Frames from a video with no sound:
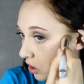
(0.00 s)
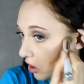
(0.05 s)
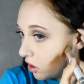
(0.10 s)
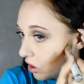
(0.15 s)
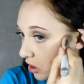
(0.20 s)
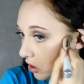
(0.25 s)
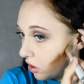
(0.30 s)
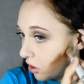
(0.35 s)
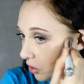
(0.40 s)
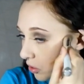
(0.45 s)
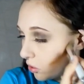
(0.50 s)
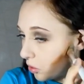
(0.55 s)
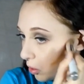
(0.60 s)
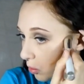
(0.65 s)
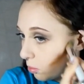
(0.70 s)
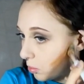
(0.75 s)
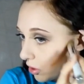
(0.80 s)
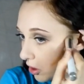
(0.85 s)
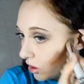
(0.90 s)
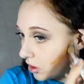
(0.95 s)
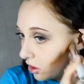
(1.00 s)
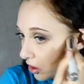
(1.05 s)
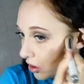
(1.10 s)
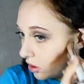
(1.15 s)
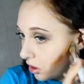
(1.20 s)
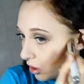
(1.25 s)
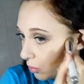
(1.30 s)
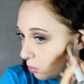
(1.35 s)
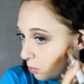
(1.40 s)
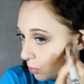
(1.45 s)
and I also blend
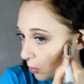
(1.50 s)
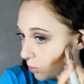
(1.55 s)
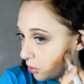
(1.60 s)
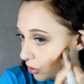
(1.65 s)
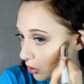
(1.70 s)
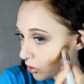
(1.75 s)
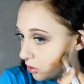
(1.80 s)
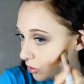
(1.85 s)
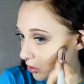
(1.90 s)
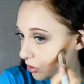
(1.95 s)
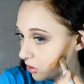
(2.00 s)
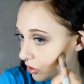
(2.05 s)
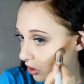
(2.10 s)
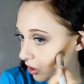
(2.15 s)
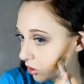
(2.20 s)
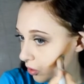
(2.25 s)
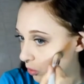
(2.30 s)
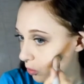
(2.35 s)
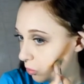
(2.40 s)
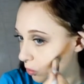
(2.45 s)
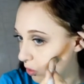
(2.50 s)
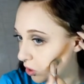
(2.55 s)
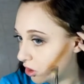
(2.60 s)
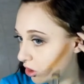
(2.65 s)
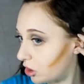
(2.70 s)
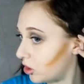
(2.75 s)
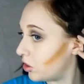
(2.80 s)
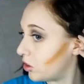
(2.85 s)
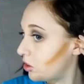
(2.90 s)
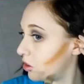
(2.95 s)
it upwards as
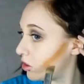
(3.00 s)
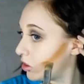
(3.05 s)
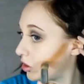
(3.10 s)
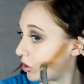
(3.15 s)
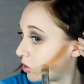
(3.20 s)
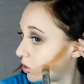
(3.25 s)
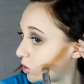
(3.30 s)
well.